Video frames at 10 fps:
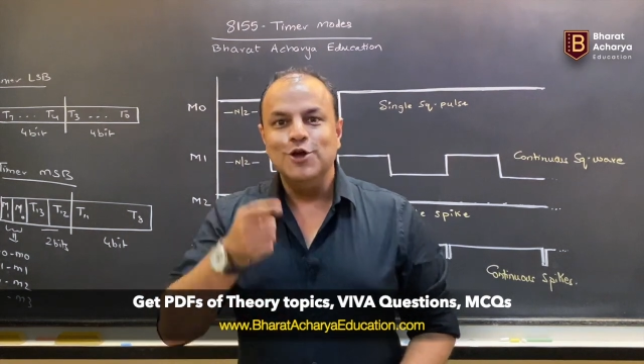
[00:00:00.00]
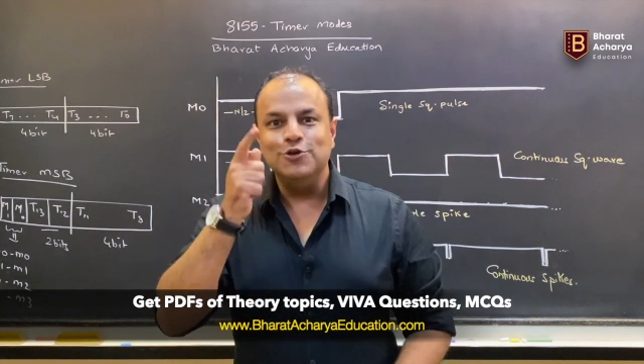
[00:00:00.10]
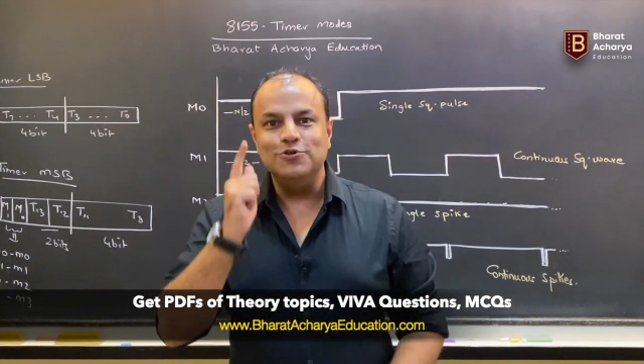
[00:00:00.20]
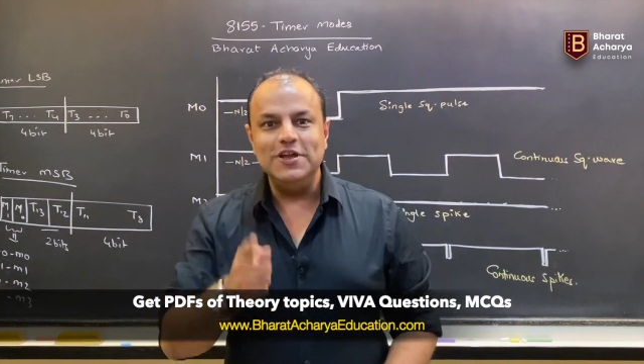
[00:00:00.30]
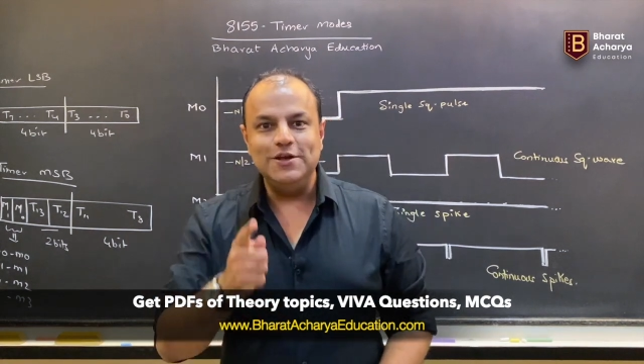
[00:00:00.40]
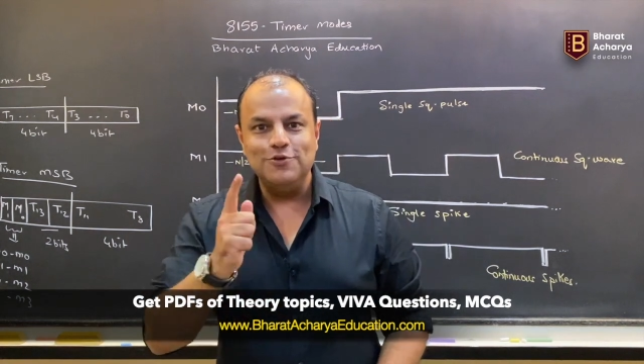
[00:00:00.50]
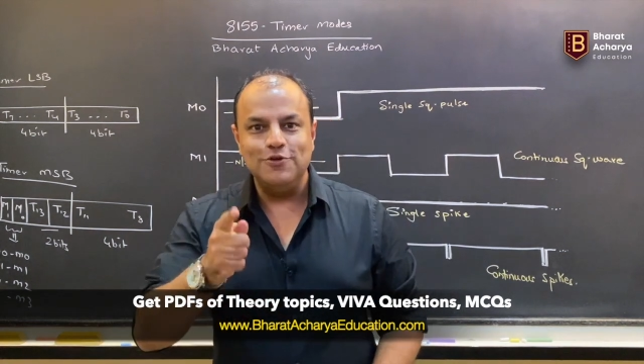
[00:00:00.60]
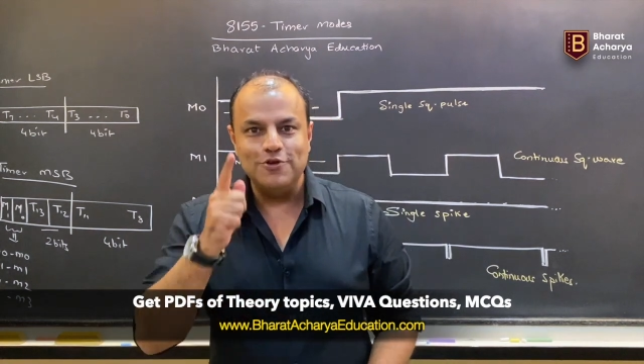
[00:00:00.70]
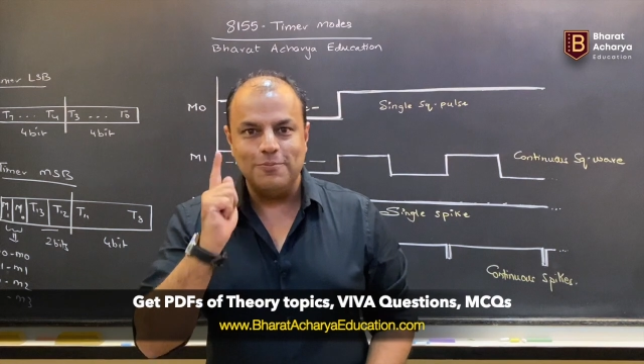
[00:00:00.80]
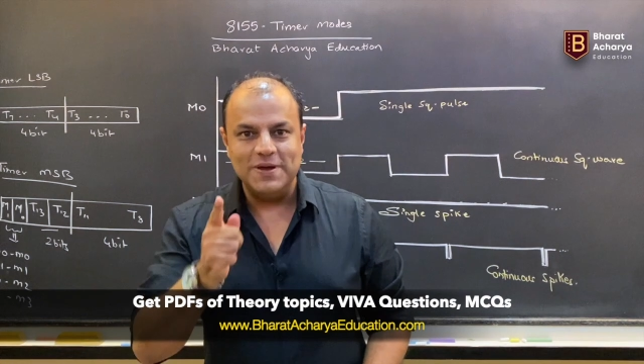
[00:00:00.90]
You need to
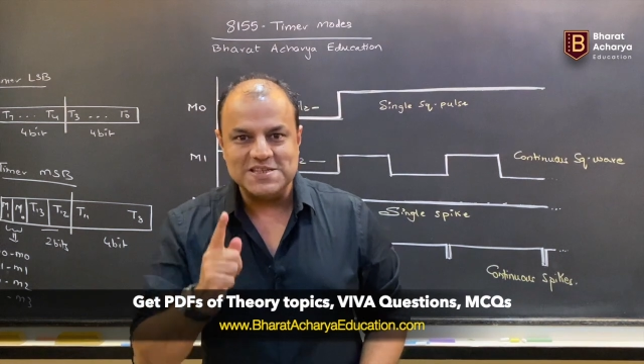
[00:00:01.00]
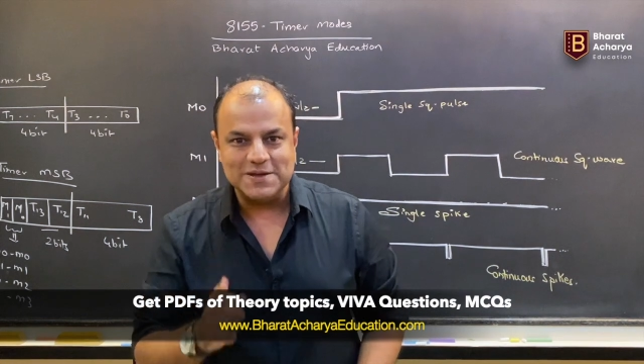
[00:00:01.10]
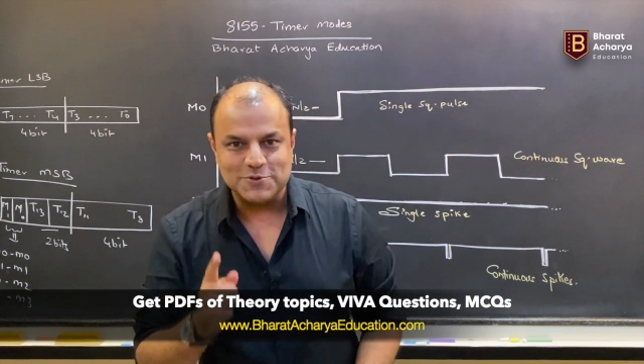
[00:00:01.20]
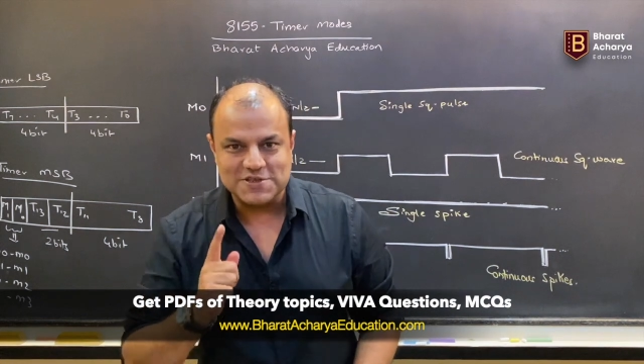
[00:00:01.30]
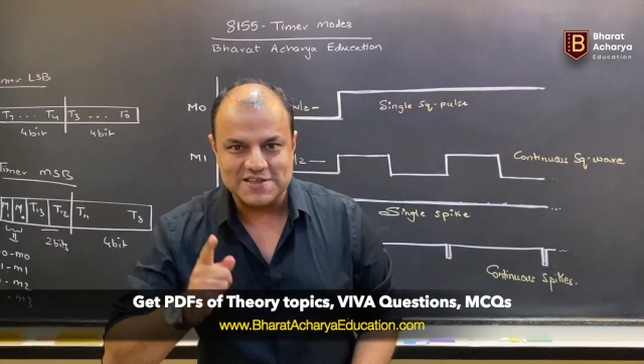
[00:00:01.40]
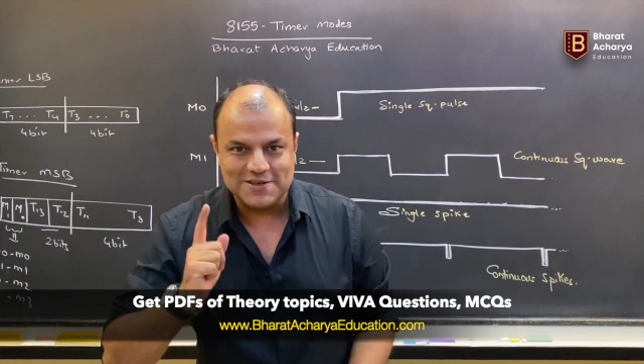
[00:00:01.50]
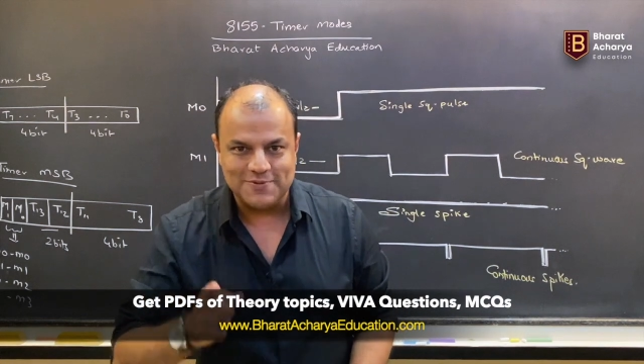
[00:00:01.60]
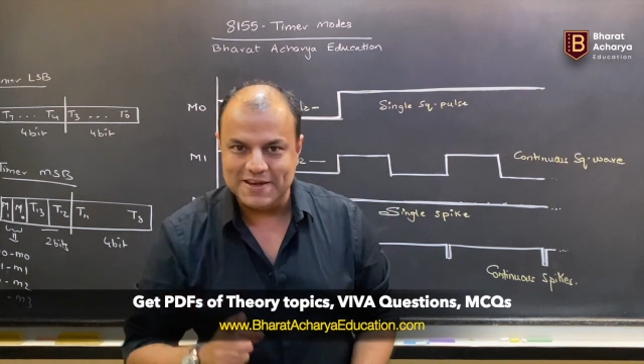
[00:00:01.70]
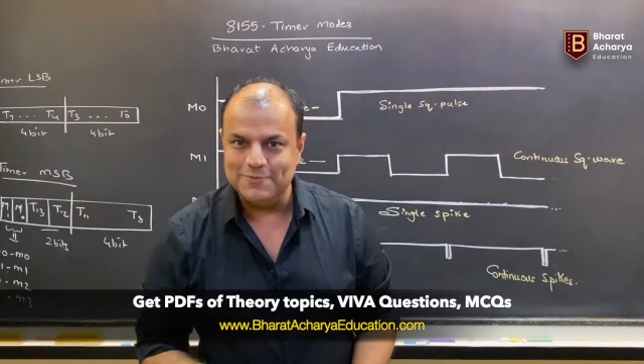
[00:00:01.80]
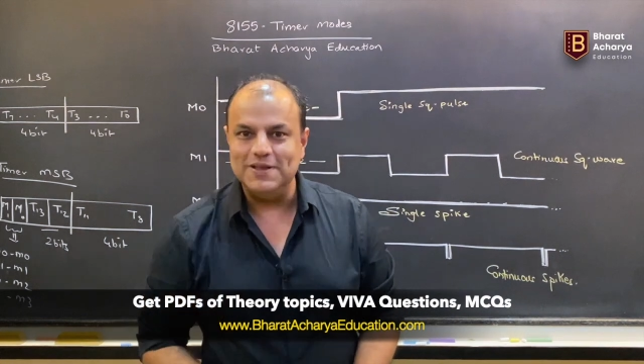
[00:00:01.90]
know your basic processor
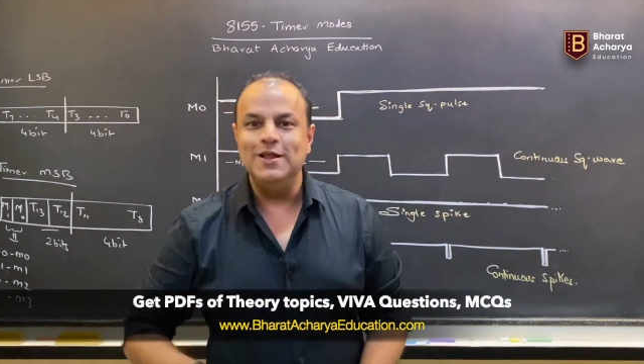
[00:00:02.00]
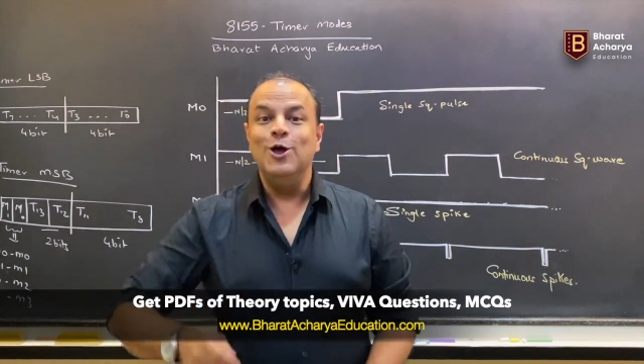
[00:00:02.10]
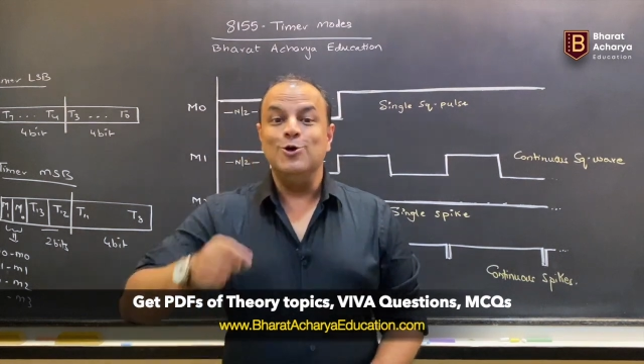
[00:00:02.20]
very well.